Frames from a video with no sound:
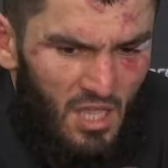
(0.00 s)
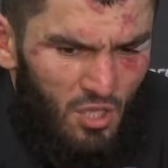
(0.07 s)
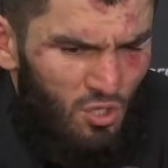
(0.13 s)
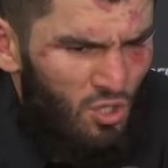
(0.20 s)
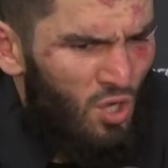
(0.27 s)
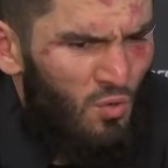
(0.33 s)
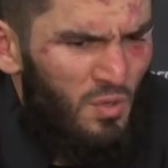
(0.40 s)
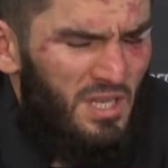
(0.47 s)

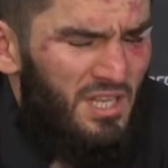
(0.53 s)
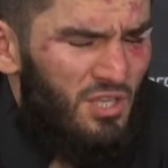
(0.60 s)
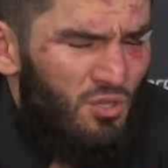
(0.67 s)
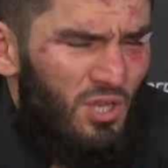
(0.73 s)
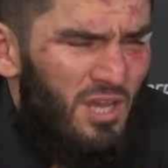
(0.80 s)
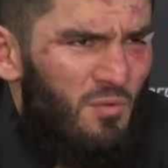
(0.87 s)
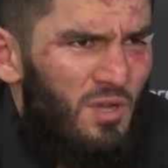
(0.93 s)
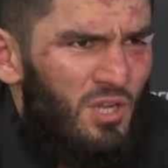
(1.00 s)
You know, when
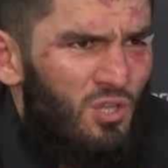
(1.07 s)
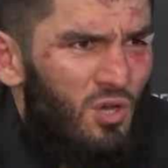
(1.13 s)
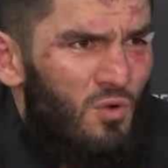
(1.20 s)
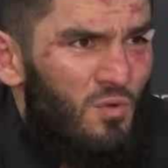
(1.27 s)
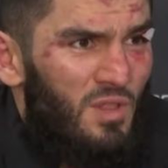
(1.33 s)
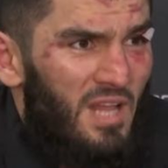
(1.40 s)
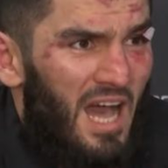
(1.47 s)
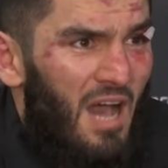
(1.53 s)
you never know
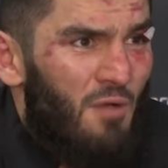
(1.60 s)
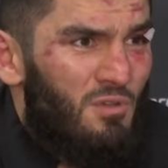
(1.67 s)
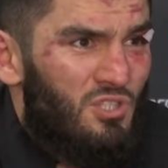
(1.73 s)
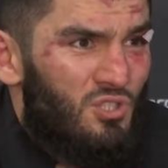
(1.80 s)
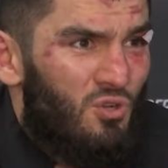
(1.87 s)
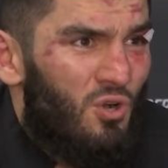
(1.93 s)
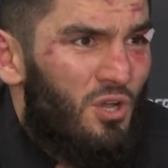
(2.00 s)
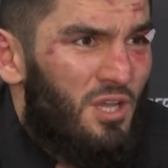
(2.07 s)
how
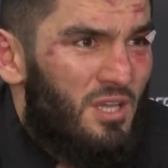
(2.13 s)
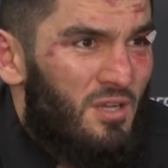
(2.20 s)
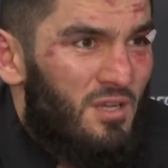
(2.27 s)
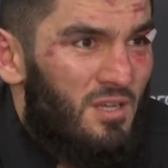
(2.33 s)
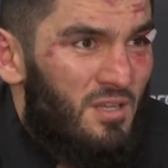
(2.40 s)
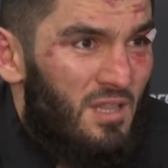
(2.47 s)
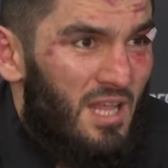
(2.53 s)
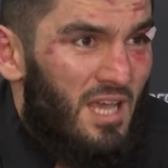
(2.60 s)
it's going.
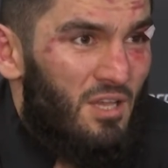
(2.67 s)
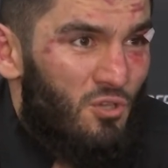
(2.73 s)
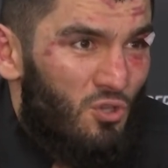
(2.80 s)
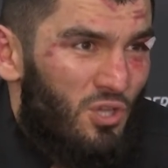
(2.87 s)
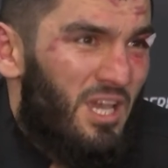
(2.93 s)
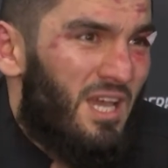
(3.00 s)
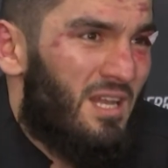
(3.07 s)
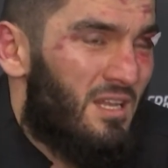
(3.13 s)
Like
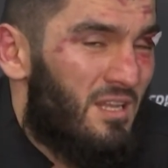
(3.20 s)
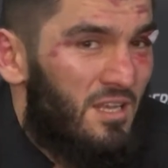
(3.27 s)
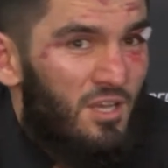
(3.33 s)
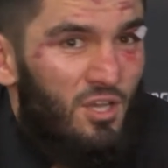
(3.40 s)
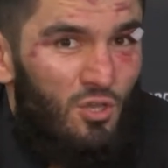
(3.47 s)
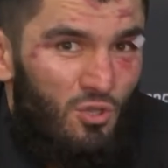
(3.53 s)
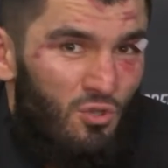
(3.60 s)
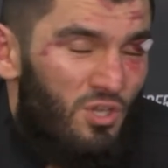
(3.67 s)
you can,
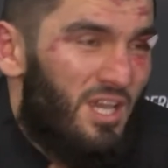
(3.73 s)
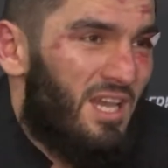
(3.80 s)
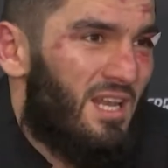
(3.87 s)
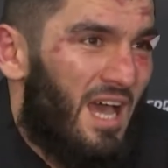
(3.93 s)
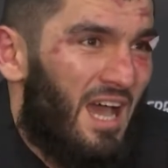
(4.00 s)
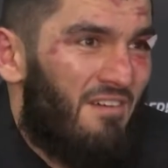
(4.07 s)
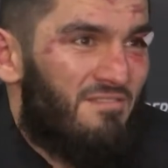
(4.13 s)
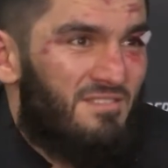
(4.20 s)
you
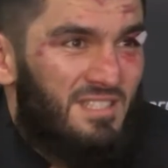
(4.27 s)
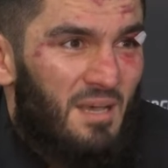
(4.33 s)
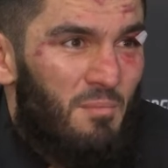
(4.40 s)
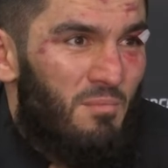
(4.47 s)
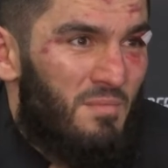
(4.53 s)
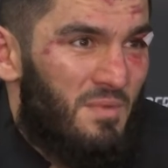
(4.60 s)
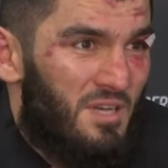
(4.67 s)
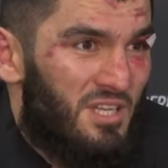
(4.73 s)
can have
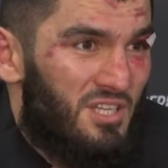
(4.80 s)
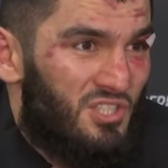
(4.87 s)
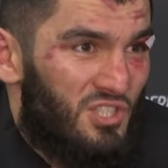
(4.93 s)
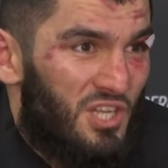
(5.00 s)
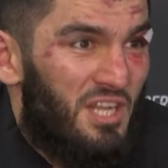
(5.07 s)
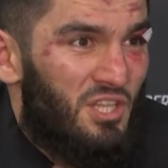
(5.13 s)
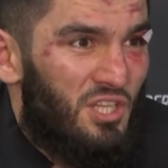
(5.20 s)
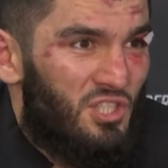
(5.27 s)
some uh,
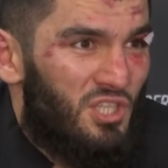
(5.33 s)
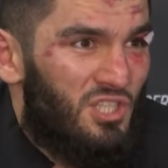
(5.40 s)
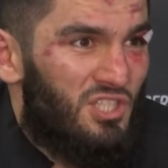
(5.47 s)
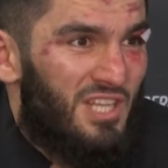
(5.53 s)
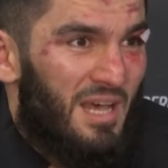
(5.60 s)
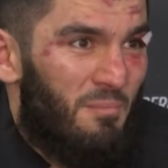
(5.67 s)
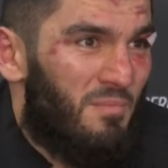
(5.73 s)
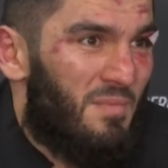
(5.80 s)
strategies,
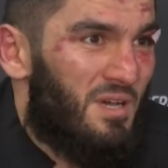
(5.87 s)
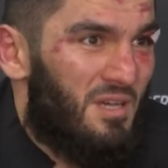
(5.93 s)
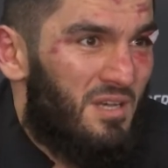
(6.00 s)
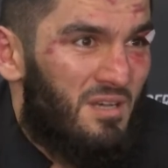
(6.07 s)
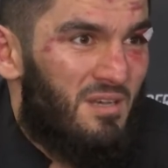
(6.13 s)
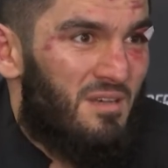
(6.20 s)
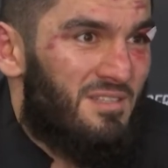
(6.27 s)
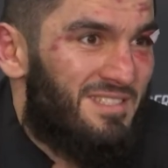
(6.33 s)
some
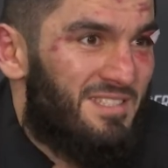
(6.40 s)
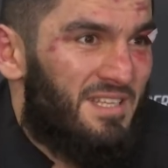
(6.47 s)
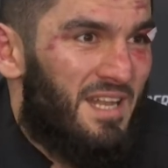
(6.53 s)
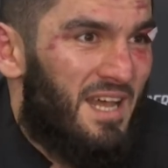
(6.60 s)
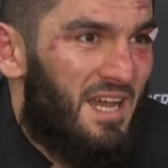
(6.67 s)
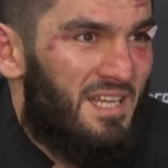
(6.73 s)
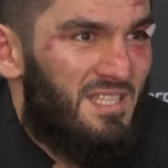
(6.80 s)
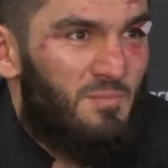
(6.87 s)
uh,
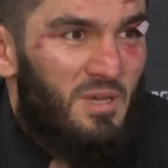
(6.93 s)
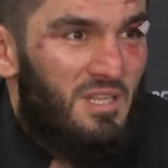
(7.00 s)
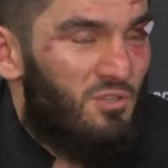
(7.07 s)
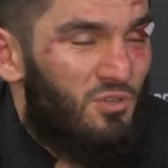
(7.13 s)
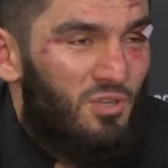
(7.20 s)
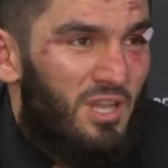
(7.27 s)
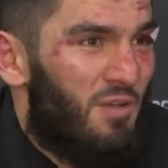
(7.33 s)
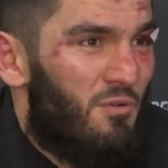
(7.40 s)
scenarios,
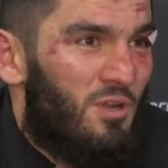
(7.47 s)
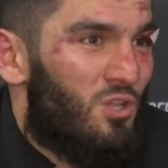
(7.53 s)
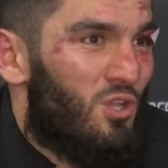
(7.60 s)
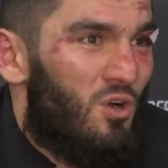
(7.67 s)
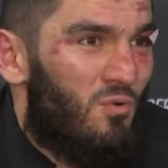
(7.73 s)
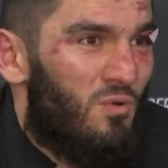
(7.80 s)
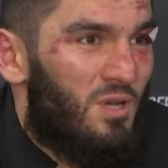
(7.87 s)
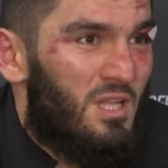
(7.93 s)
but you never
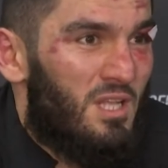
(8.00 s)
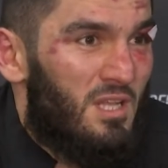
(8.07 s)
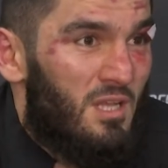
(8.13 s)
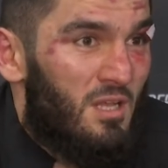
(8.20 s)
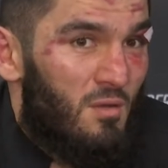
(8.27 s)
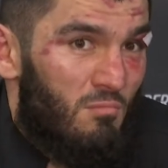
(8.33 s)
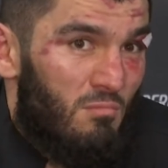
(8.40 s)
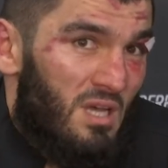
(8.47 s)
know.
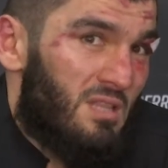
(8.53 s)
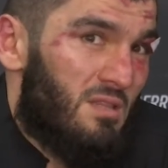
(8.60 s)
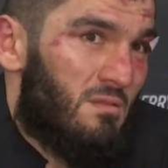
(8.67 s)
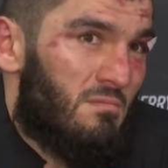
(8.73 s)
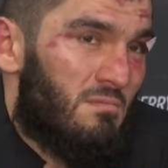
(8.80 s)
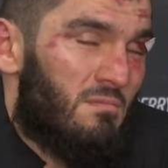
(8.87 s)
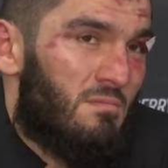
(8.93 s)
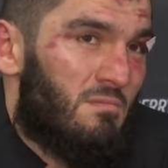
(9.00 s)
But
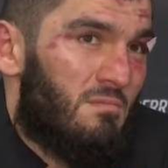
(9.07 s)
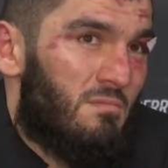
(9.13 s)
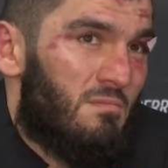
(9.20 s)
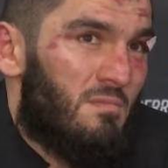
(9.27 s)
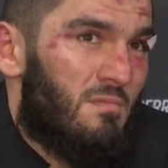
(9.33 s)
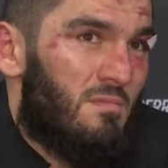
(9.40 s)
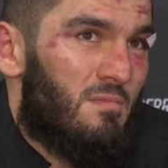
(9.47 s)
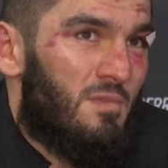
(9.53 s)

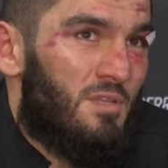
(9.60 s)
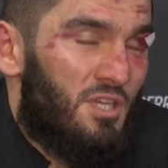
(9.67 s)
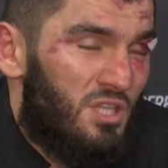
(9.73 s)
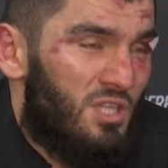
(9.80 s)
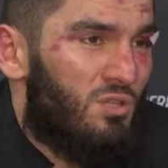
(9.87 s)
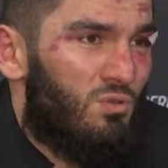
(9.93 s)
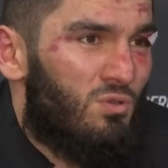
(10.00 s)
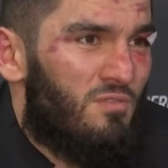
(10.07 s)
he
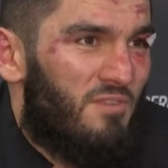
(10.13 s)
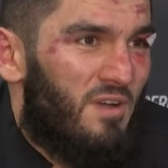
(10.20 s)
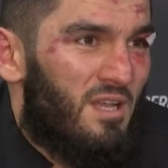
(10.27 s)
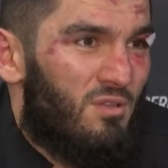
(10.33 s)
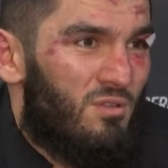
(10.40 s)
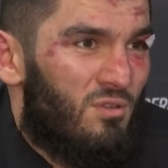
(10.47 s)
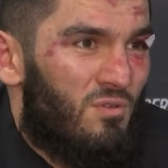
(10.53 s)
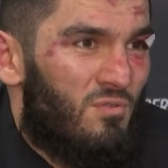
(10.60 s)
did good
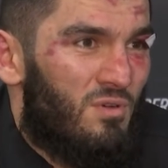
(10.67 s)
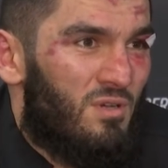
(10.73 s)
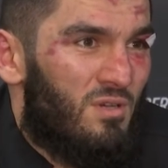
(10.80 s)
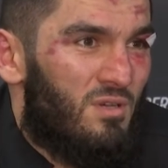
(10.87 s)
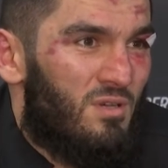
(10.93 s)
fight, you know.